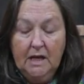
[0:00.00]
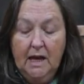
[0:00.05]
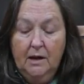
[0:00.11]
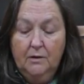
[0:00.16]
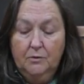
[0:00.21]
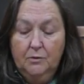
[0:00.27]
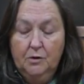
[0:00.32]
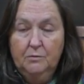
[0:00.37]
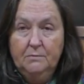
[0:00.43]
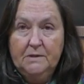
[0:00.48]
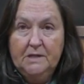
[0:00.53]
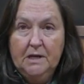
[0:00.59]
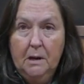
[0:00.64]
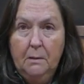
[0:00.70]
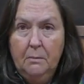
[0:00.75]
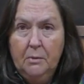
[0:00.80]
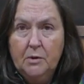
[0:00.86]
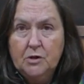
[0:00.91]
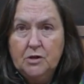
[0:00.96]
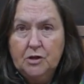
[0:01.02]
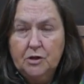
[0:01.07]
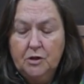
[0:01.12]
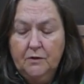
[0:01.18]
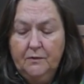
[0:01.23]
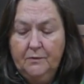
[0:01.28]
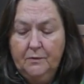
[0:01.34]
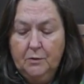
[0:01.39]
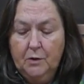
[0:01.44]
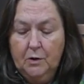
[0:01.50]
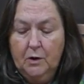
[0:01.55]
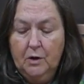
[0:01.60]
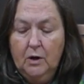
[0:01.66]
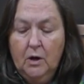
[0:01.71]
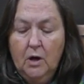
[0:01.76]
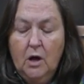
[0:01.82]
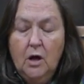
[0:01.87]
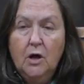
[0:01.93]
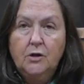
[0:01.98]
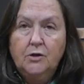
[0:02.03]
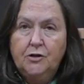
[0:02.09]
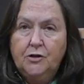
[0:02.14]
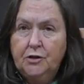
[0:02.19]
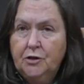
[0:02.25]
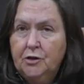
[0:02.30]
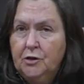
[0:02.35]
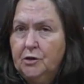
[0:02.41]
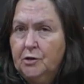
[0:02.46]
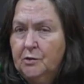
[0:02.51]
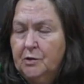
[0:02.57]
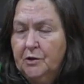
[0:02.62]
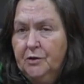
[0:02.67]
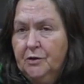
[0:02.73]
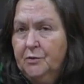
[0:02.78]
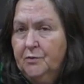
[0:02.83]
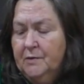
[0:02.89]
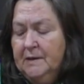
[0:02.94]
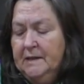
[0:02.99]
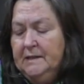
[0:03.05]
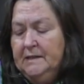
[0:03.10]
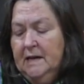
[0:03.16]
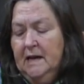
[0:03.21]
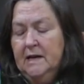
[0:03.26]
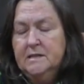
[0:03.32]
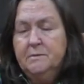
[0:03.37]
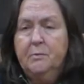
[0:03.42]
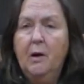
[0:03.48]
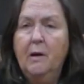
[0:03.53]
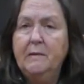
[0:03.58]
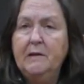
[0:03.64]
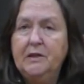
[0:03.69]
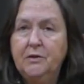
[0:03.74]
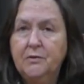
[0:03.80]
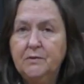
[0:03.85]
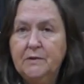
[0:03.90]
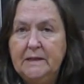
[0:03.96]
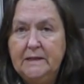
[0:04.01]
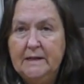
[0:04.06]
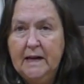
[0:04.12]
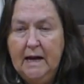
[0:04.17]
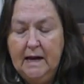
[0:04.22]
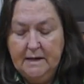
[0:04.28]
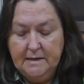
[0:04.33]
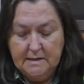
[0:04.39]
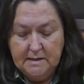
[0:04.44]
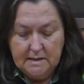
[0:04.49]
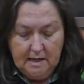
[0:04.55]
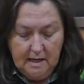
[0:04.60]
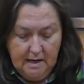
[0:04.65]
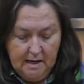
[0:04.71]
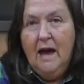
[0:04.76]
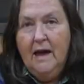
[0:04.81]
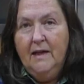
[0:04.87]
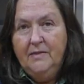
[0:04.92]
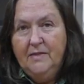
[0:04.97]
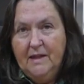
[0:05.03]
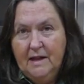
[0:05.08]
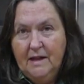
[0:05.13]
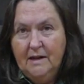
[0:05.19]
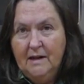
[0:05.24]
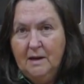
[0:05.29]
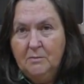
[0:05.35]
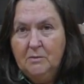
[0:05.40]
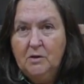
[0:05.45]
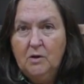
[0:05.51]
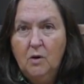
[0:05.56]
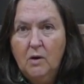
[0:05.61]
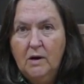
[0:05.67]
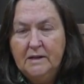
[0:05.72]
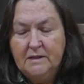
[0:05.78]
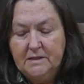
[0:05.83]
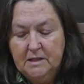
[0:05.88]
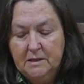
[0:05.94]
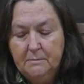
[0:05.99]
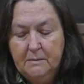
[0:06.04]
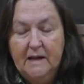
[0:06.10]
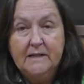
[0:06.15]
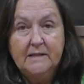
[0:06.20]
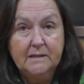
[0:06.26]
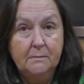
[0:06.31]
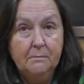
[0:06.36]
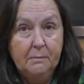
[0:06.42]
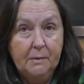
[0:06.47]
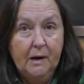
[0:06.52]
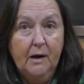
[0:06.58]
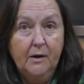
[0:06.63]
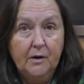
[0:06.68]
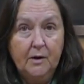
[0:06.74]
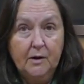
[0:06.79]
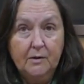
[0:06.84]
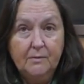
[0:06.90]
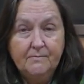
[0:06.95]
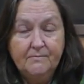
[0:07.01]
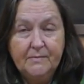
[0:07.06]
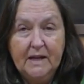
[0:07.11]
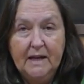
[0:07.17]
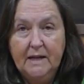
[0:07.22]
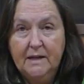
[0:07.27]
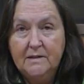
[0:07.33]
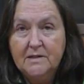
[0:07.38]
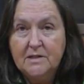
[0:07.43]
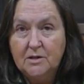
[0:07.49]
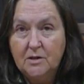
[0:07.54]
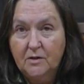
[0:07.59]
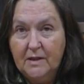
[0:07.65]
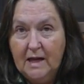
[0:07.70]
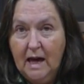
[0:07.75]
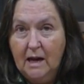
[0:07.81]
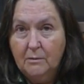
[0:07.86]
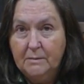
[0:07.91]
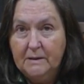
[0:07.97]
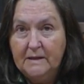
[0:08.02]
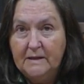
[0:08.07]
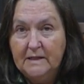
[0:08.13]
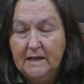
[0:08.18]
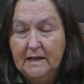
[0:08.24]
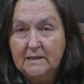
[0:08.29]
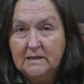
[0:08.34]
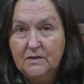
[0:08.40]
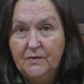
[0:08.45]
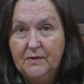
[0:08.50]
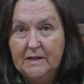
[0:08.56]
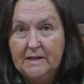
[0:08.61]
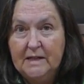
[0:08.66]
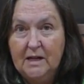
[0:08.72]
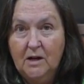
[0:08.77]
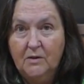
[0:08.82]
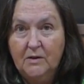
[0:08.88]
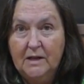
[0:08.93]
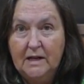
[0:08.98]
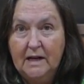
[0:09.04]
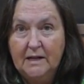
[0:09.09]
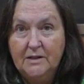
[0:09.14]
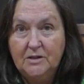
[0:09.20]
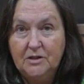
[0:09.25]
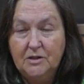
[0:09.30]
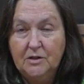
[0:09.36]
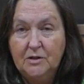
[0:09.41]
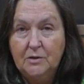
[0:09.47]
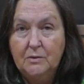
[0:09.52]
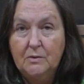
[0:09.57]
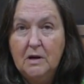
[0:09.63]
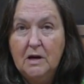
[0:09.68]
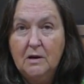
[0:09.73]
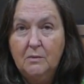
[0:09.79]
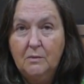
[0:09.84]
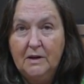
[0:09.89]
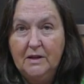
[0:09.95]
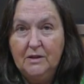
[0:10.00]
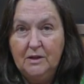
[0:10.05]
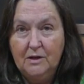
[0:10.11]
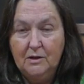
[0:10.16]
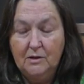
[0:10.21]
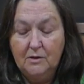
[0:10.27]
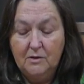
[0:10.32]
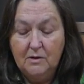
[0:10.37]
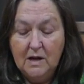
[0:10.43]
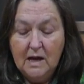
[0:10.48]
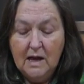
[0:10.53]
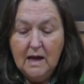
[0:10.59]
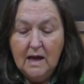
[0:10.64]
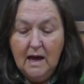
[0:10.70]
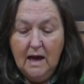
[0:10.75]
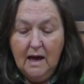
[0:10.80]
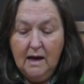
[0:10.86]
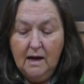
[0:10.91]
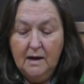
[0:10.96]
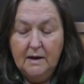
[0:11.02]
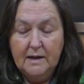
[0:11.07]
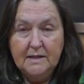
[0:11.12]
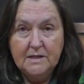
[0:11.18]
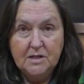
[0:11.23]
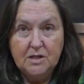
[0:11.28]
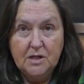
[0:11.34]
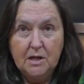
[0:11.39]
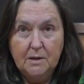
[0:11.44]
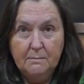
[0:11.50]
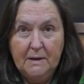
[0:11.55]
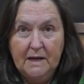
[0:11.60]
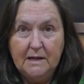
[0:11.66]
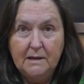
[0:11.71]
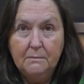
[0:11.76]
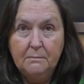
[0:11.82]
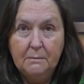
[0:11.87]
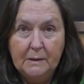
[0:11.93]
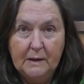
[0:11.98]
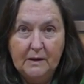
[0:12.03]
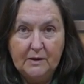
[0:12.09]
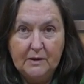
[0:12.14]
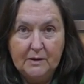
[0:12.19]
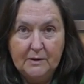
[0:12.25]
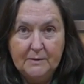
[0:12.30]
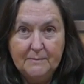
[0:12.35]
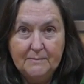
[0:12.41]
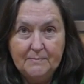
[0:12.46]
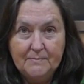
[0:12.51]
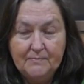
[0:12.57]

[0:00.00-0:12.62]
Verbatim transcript: at room temperature for two or three days, probably three days. And then I'm going to make some butter. And so that'll be the next video that I do with you, uh, is making butter.